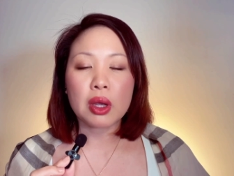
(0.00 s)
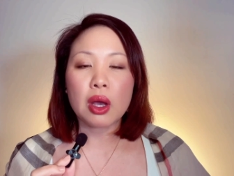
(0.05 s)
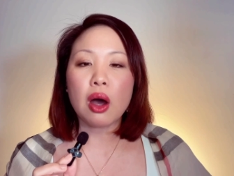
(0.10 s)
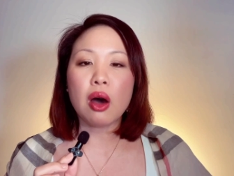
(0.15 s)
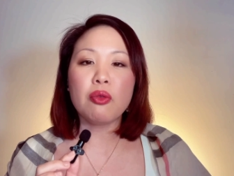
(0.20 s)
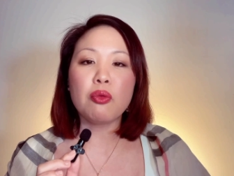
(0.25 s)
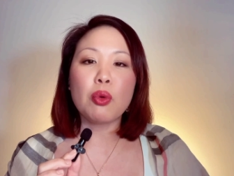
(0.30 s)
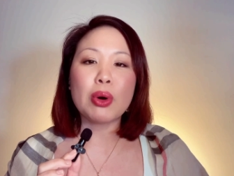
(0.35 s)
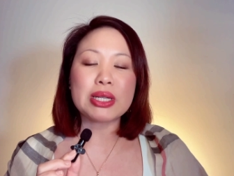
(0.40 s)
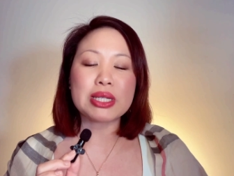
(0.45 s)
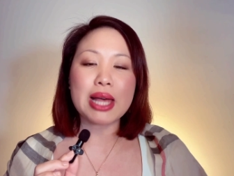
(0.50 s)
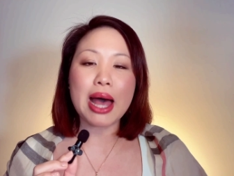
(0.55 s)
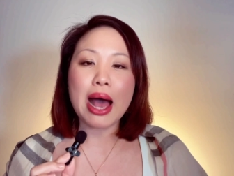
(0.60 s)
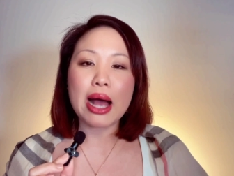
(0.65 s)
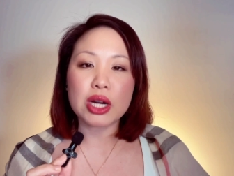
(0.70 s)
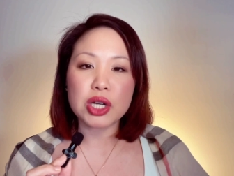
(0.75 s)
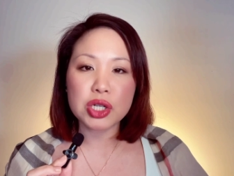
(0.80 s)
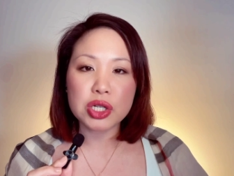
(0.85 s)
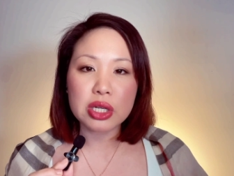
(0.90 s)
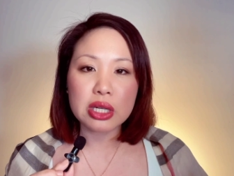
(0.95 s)
of what's
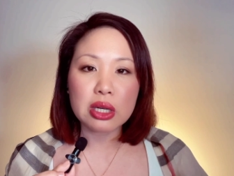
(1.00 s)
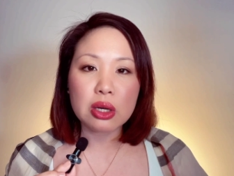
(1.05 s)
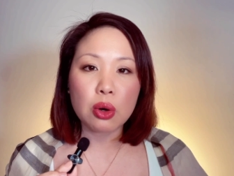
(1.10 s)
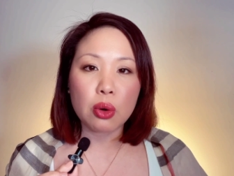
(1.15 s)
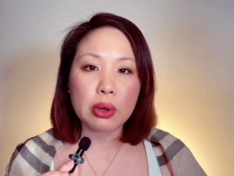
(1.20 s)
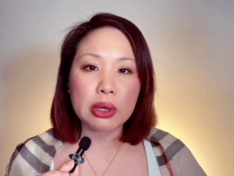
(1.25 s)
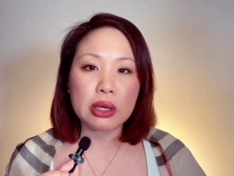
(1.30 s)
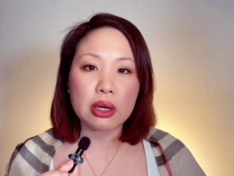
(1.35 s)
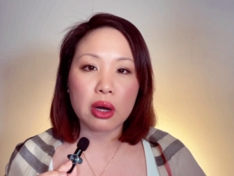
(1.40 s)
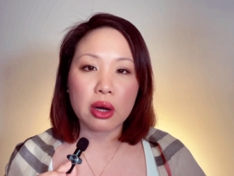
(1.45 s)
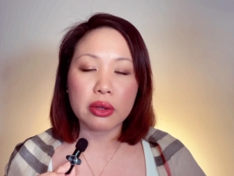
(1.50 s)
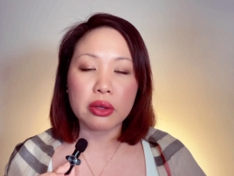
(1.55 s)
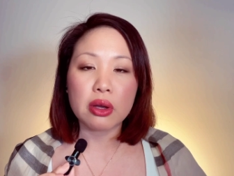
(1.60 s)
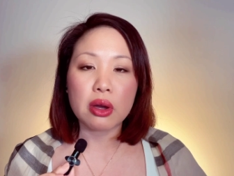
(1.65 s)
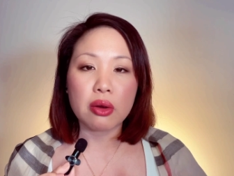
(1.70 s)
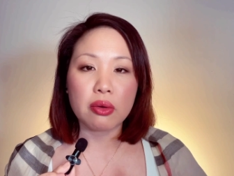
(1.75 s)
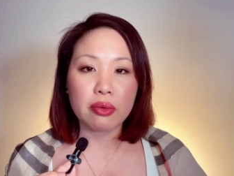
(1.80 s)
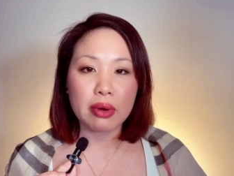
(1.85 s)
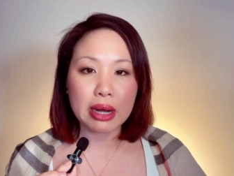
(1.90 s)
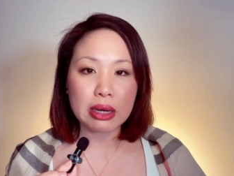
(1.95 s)
actually going on
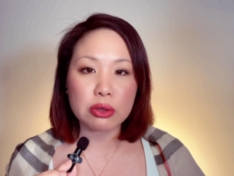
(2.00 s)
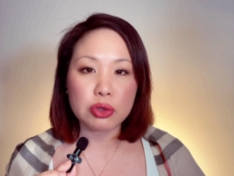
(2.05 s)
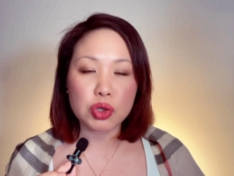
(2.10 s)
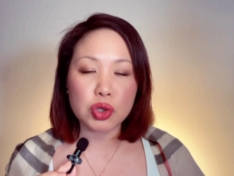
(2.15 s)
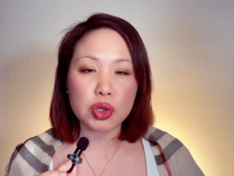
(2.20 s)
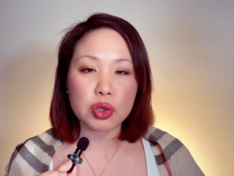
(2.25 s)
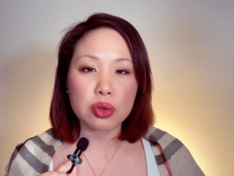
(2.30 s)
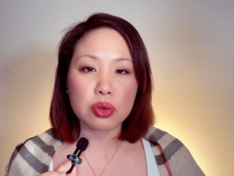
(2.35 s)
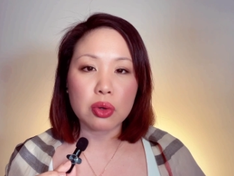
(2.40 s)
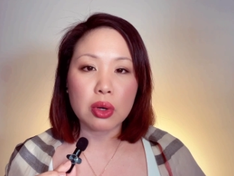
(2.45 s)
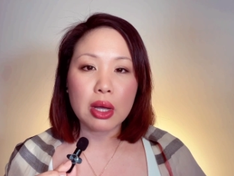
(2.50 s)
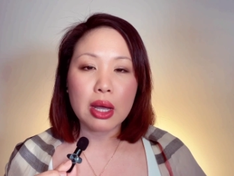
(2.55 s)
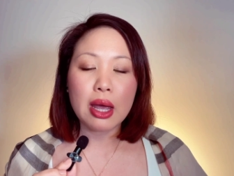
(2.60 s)
around you.